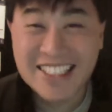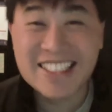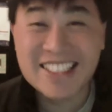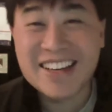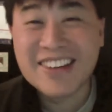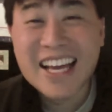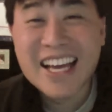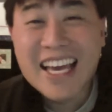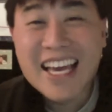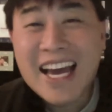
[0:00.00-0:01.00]
So
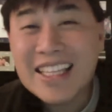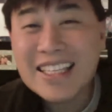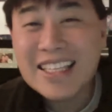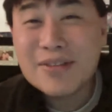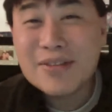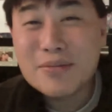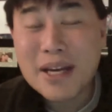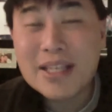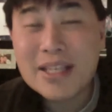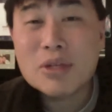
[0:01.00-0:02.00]
I
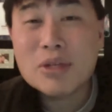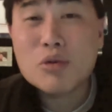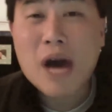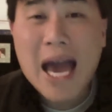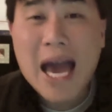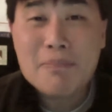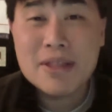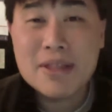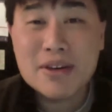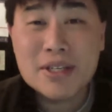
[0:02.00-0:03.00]
think what will
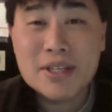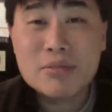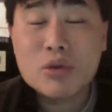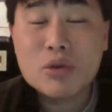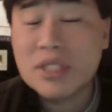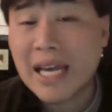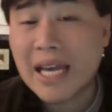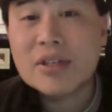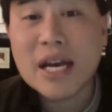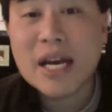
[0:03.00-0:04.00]
happen, though, is we'll
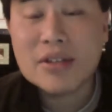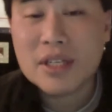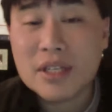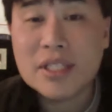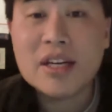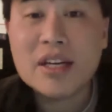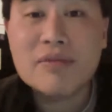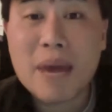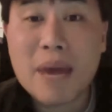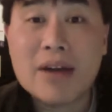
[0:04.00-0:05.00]
standardize set
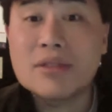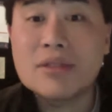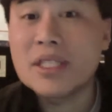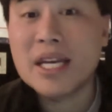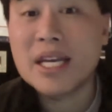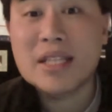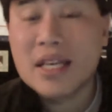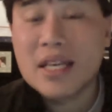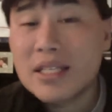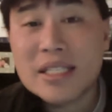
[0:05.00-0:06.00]
of patterns and get
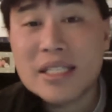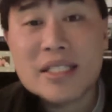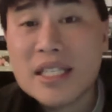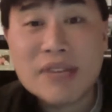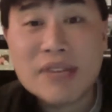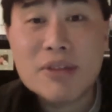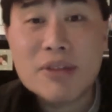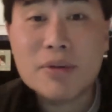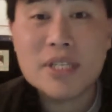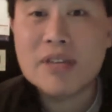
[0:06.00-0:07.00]
60 to
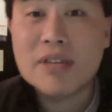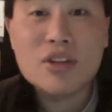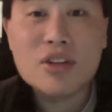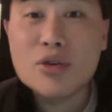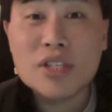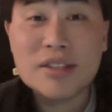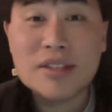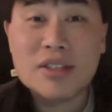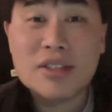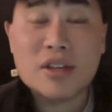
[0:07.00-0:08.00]
70% of the use
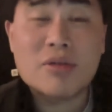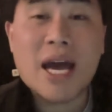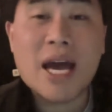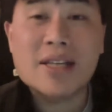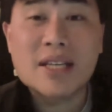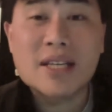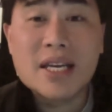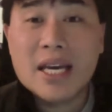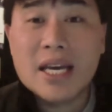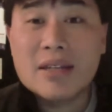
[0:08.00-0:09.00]
cases correct.
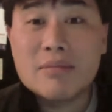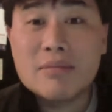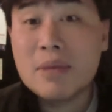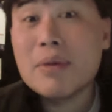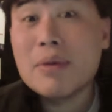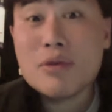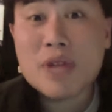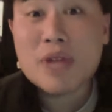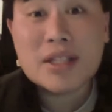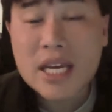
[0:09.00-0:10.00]
And maybe
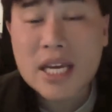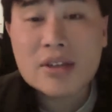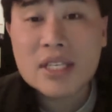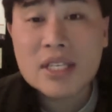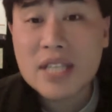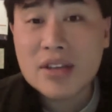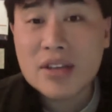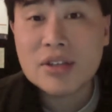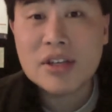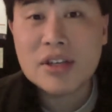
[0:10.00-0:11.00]
through that
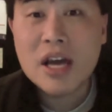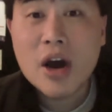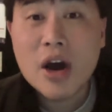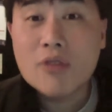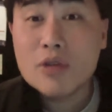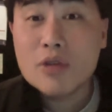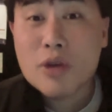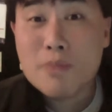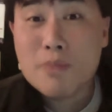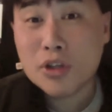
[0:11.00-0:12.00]
standardization, hopefully
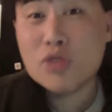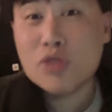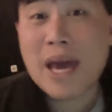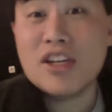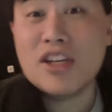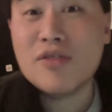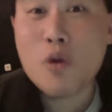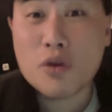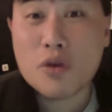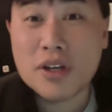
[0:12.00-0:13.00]
we push humanity
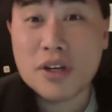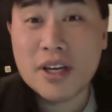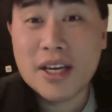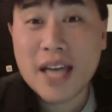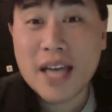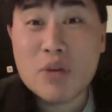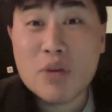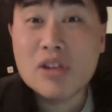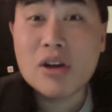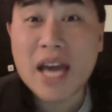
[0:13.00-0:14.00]
forward and
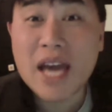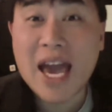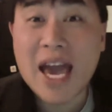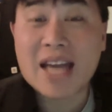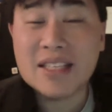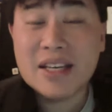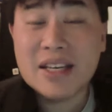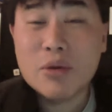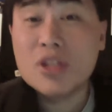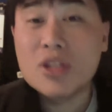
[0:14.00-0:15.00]
we look at
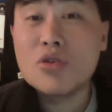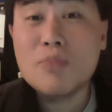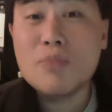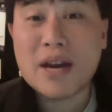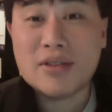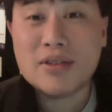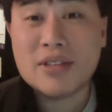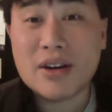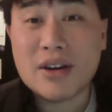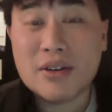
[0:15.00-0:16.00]
what the new
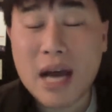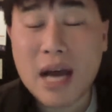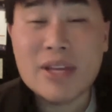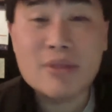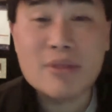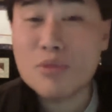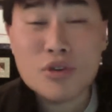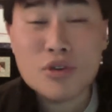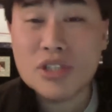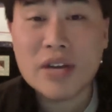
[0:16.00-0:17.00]
patterns are, how they
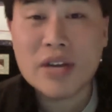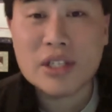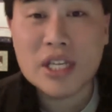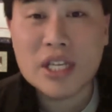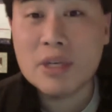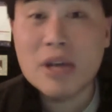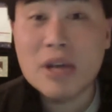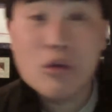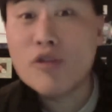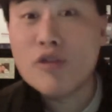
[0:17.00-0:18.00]
emerge and how they change, because
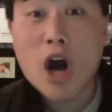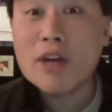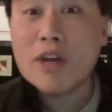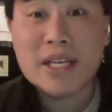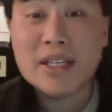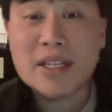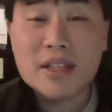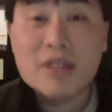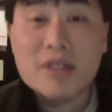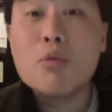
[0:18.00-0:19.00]
we've automated
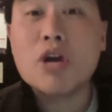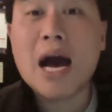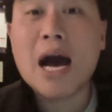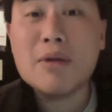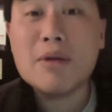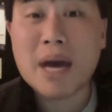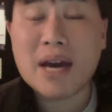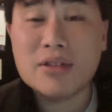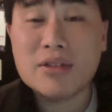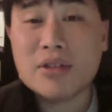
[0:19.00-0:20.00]
the more common
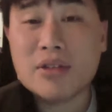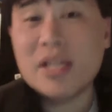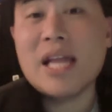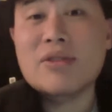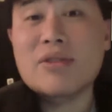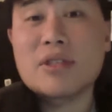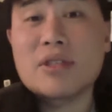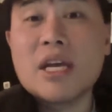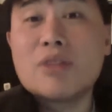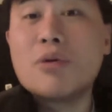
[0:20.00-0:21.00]
patterns so that it allows
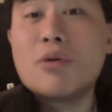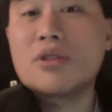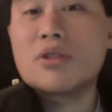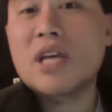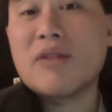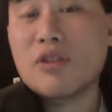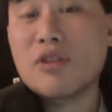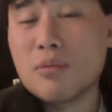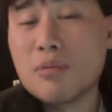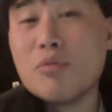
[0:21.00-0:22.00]
us to push the
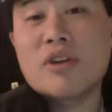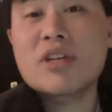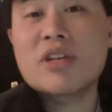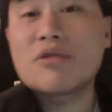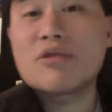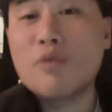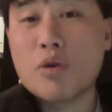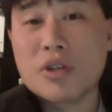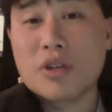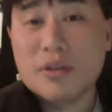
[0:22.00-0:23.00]
envelope and move ourselves
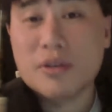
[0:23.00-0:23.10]
forward.